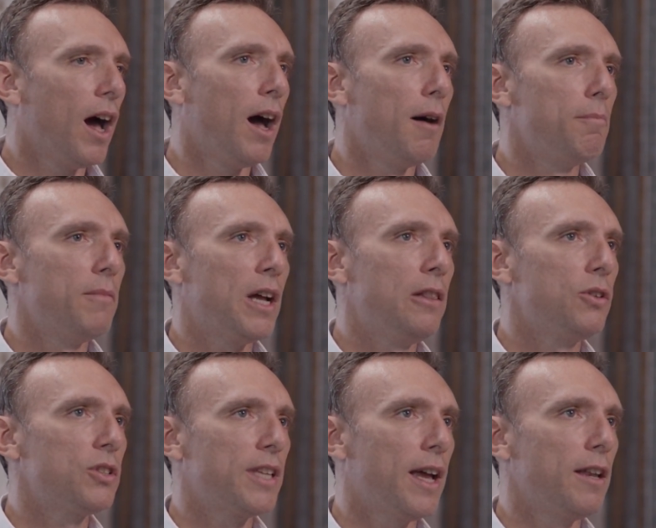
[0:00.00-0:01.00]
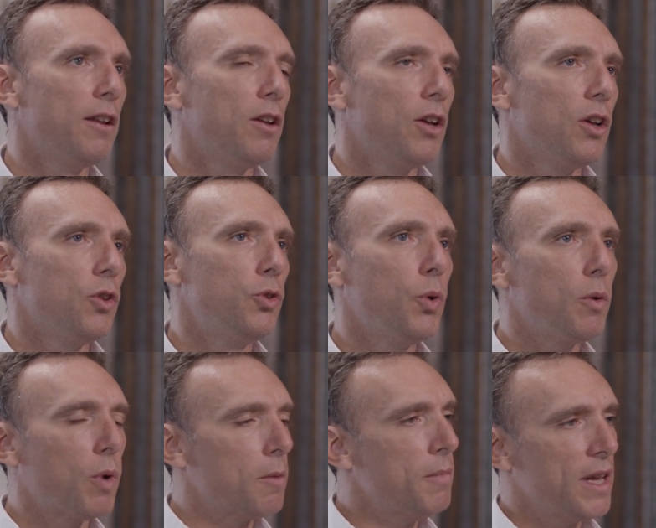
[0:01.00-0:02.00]
I looked at
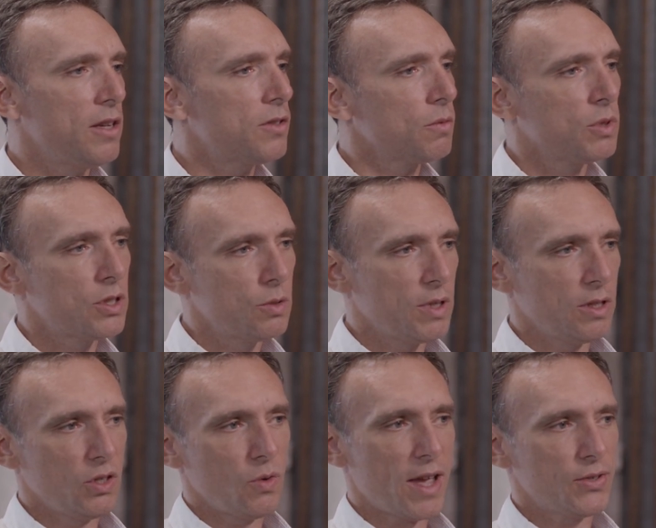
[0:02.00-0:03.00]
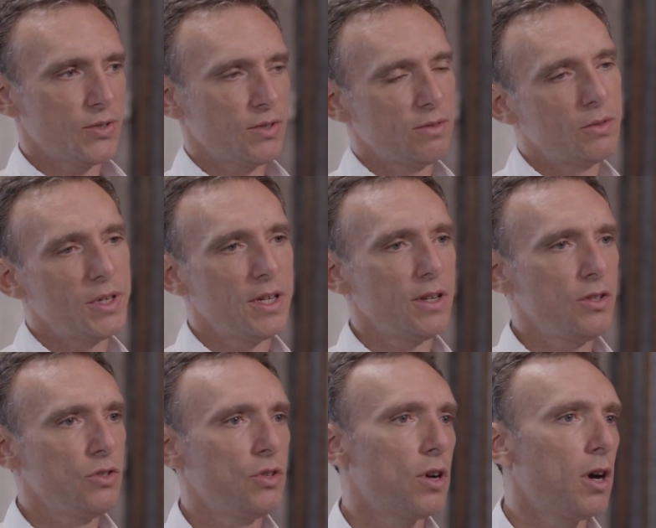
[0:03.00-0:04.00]
doing what Mint was doing in the US, doing it
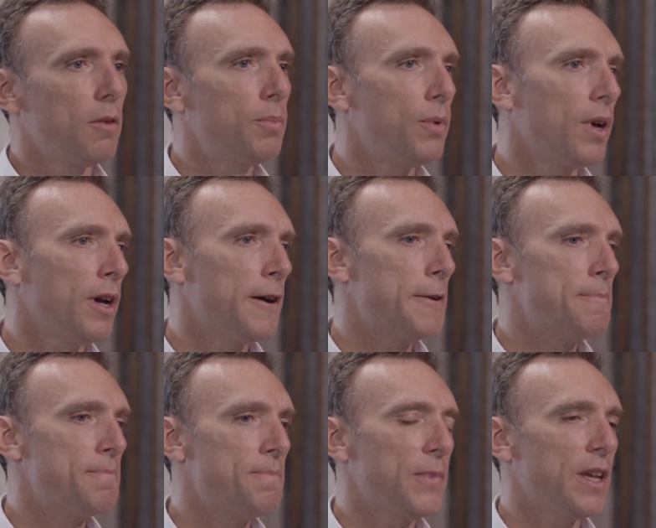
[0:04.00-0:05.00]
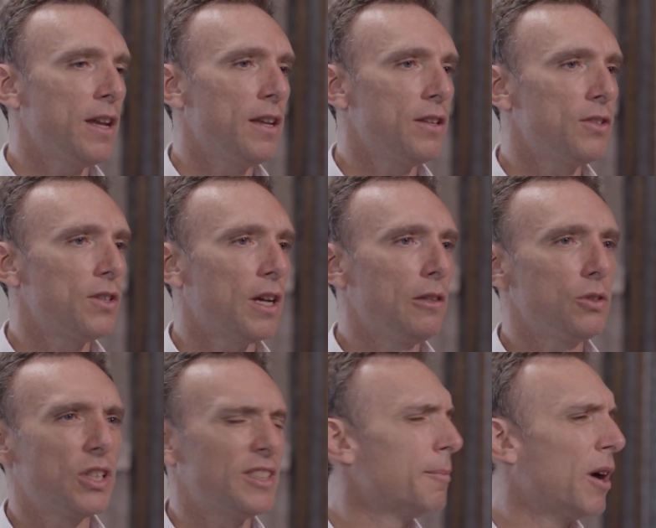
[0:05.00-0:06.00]
in Europe, and I
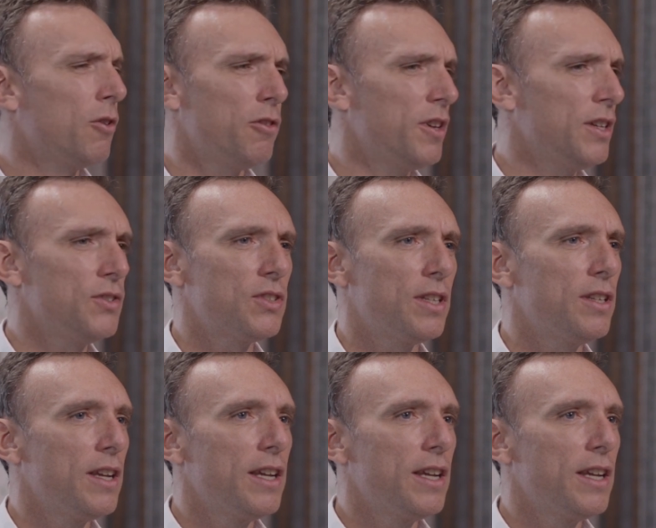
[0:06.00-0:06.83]
looked at some other things,